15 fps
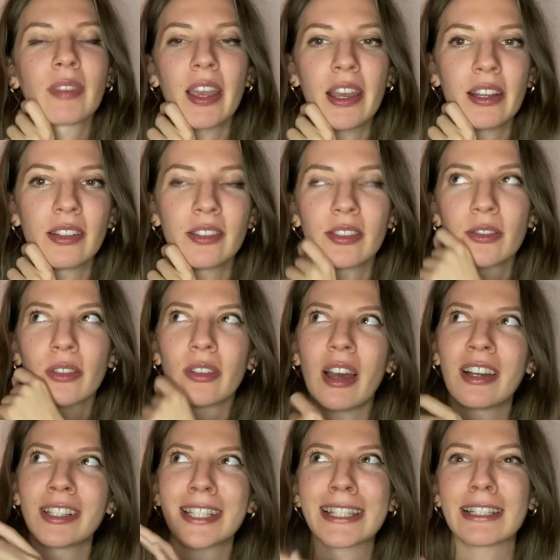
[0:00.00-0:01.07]
And
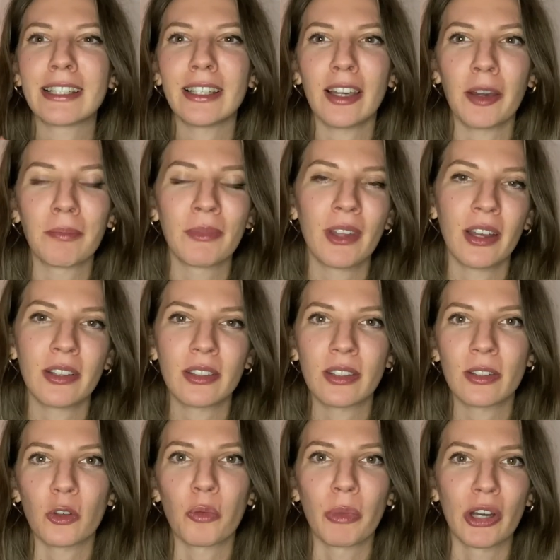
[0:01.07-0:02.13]
honestly, I'm not
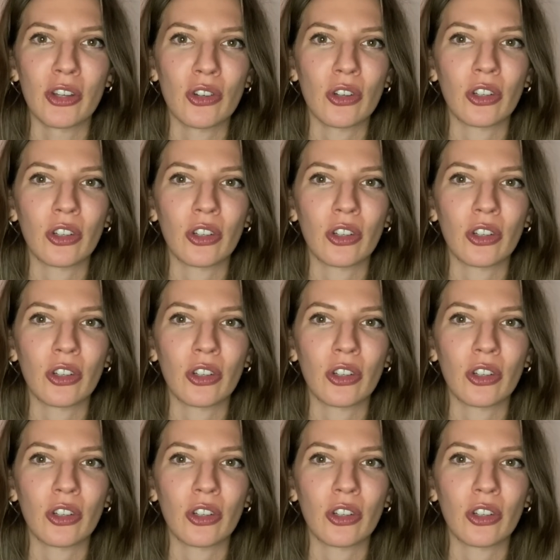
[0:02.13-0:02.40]
so much